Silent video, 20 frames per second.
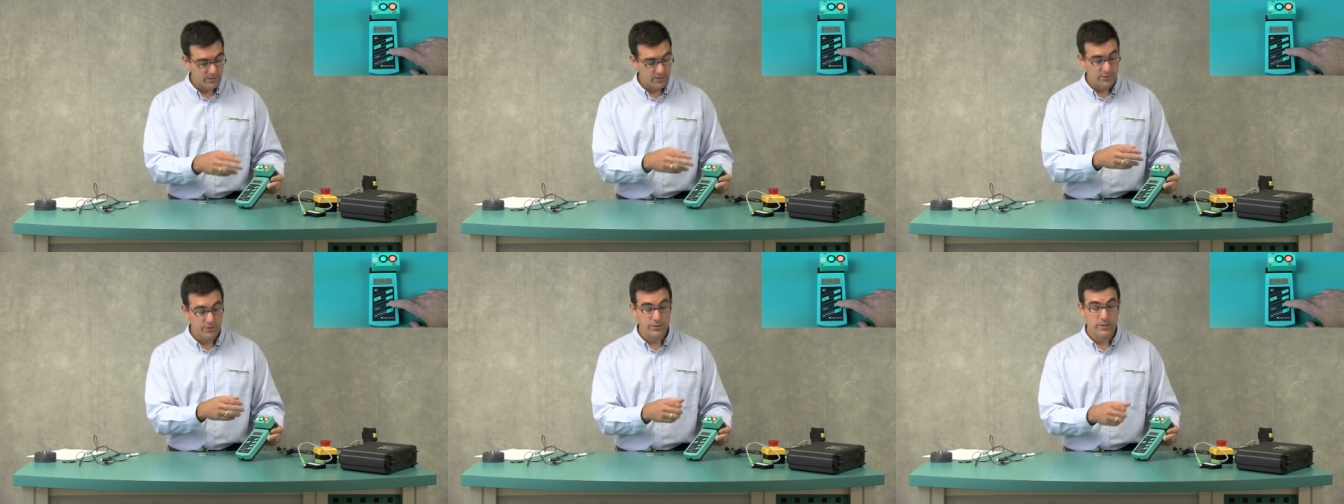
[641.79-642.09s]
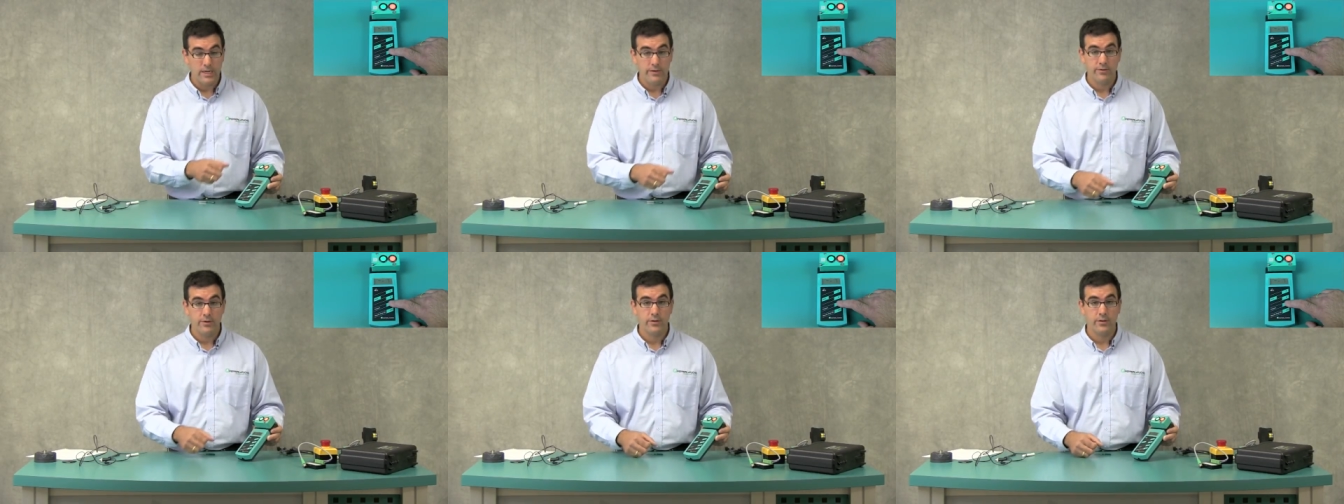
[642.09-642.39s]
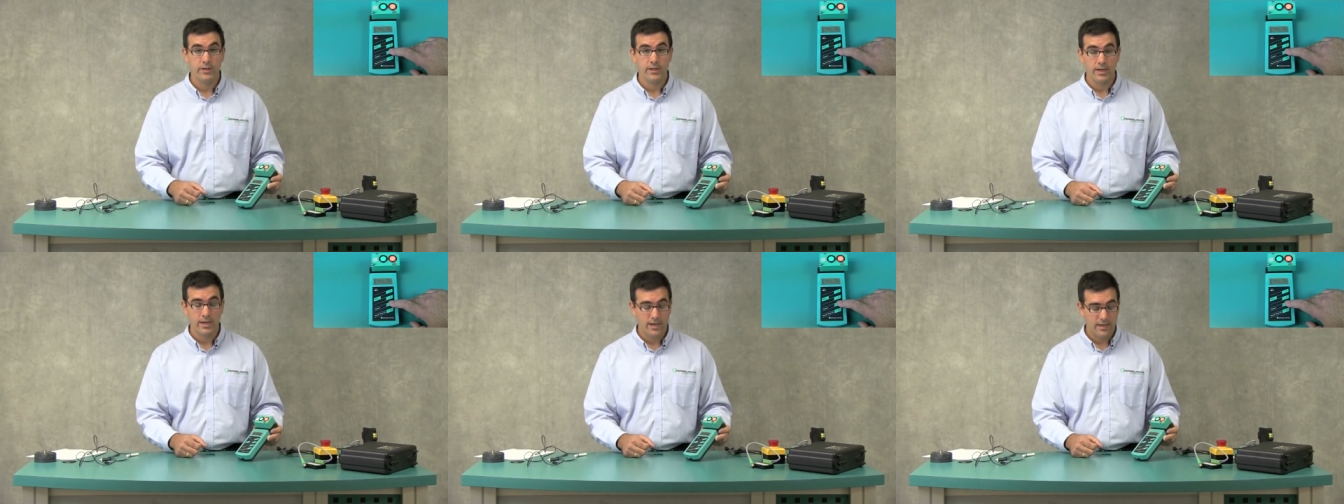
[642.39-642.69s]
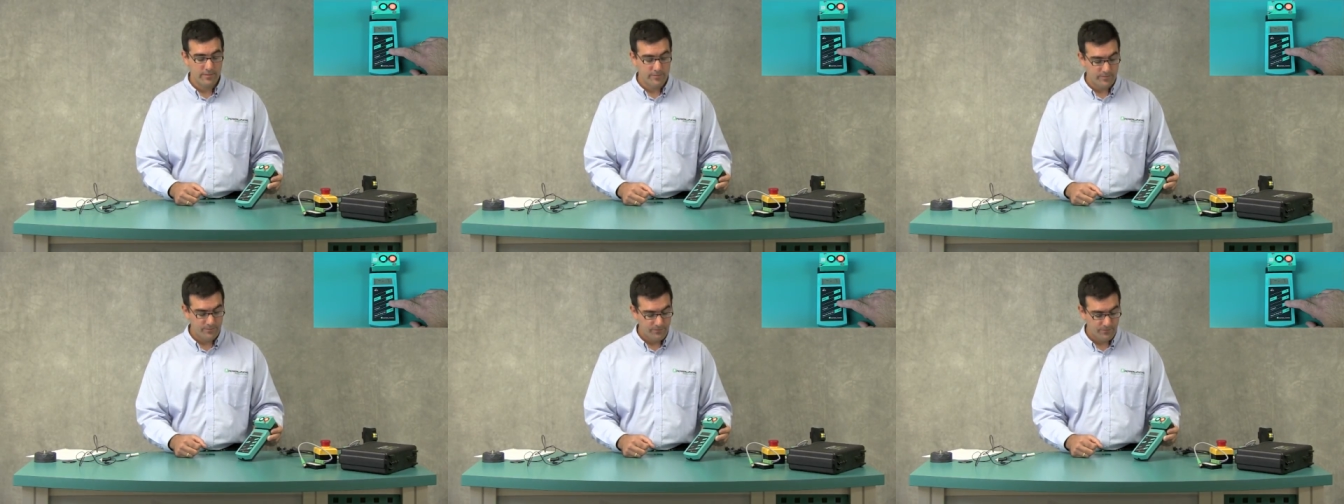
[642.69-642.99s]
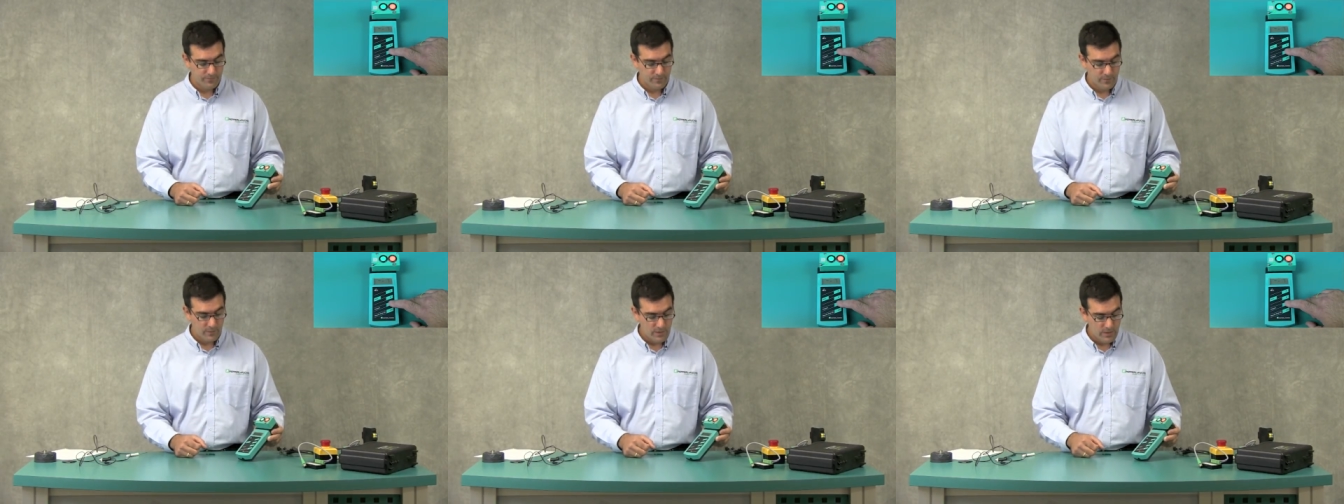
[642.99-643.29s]
You can turn everything on.
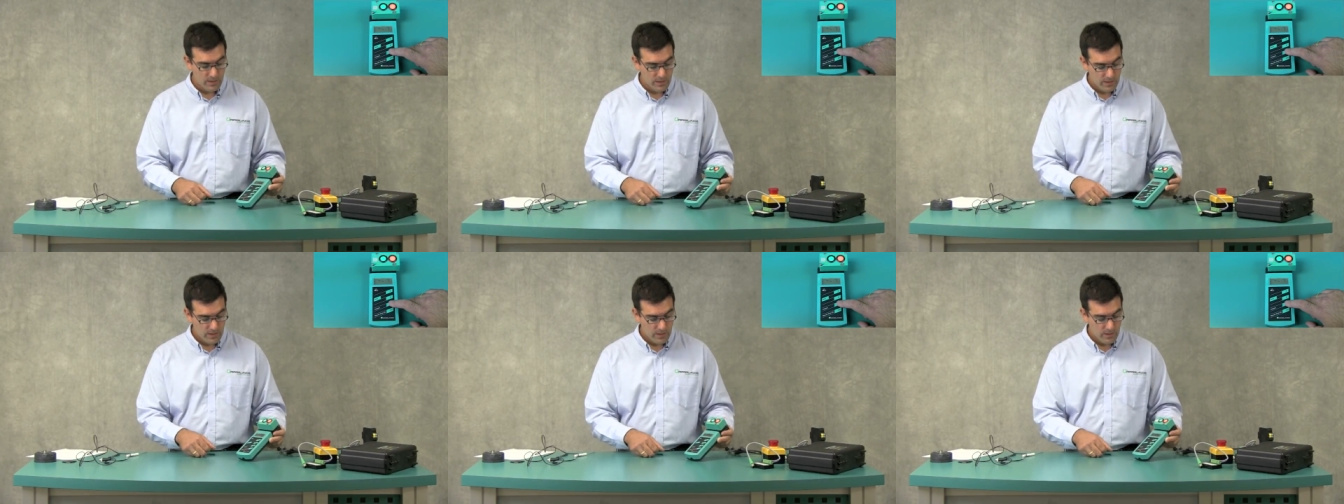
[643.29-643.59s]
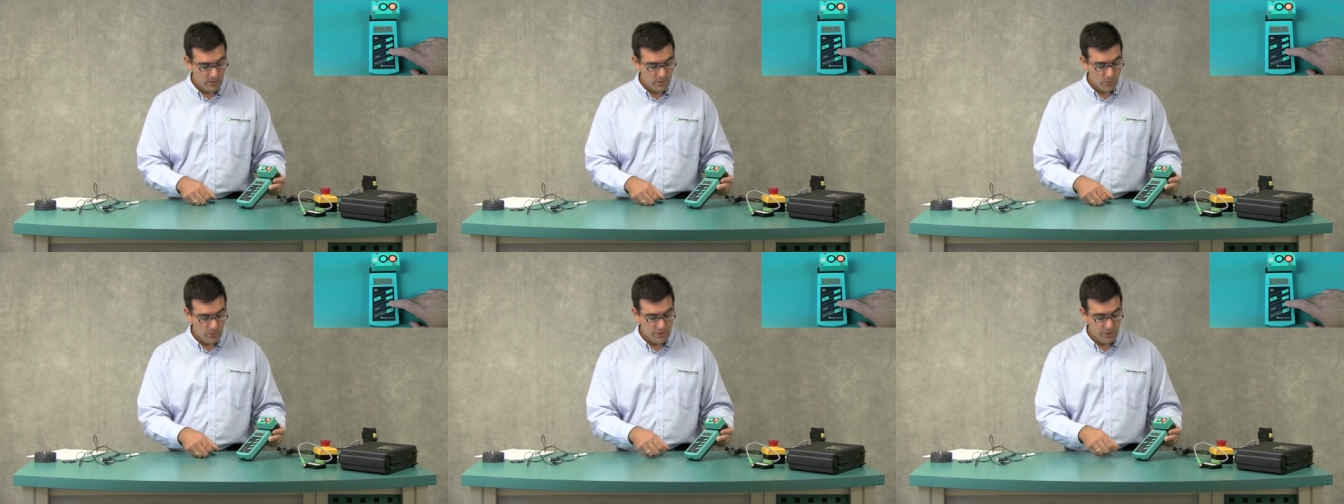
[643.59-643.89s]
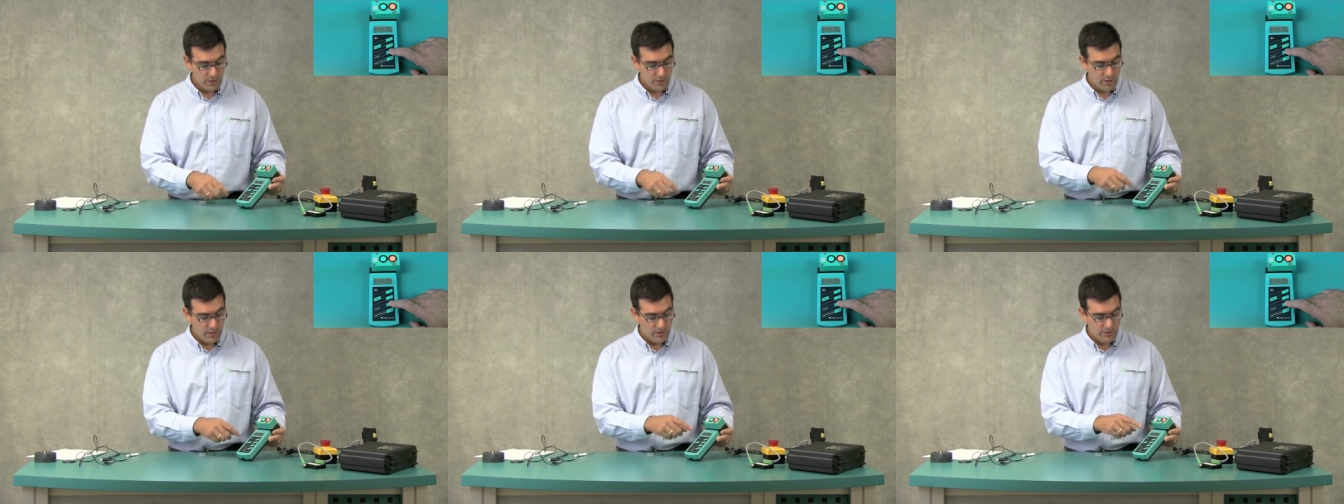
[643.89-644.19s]
What you can